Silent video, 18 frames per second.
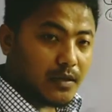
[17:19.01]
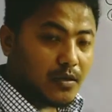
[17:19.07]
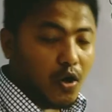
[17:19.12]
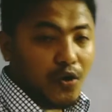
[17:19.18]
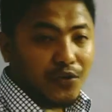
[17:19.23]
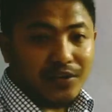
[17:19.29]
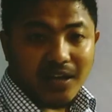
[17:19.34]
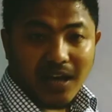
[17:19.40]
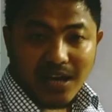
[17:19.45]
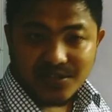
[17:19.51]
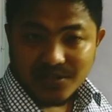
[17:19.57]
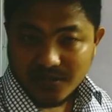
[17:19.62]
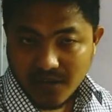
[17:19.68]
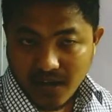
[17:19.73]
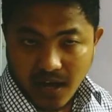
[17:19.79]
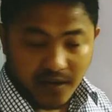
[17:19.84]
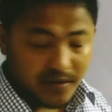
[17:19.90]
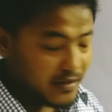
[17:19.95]
On the other
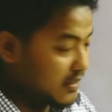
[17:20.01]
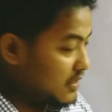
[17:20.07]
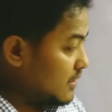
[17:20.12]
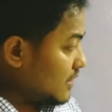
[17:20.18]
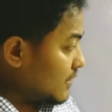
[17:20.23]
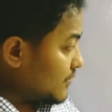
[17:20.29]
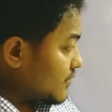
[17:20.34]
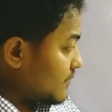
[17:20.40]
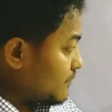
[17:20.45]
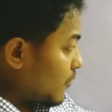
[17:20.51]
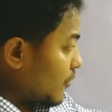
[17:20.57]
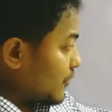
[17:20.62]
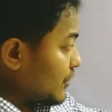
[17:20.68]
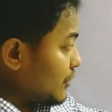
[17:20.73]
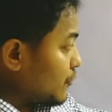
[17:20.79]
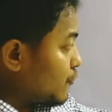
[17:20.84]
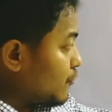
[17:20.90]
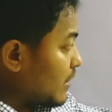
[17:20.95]
hand, the
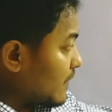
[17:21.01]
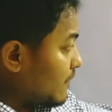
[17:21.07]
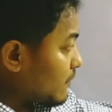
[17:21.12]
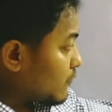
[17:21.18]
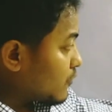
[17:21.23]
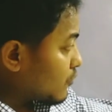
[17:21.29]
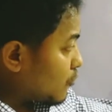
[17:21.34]
body who have